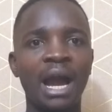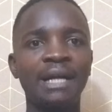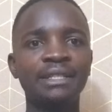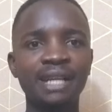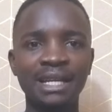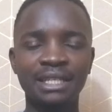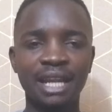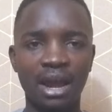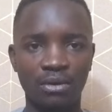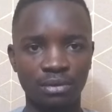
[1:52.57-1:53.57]
And right
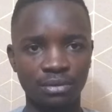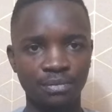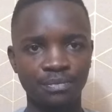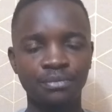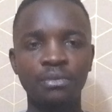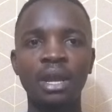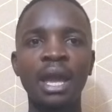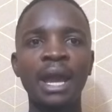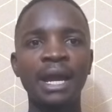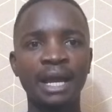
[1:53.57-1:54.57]
now,
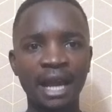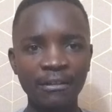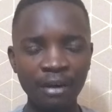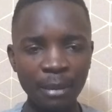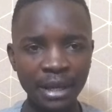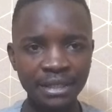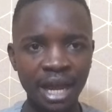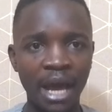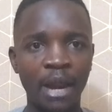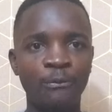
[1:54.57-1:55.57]
government
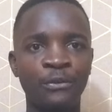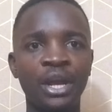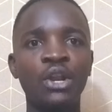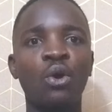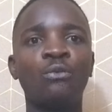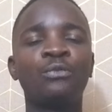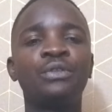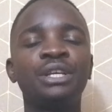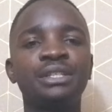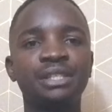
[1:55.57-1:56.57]
are afraid of
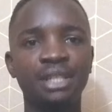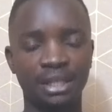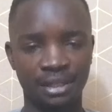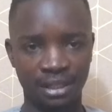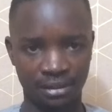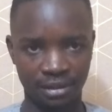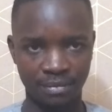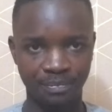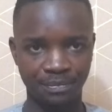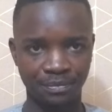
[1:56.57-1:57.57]
these Gen Zs
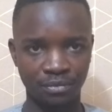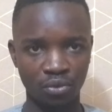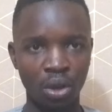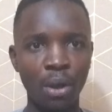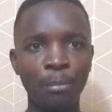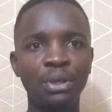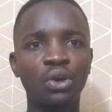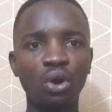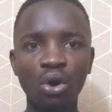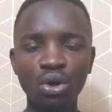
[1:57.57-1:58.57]

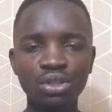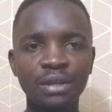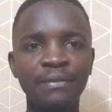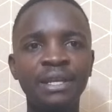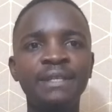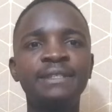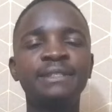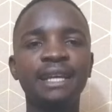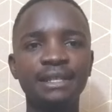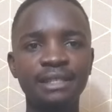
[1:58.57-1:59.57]
because these Gen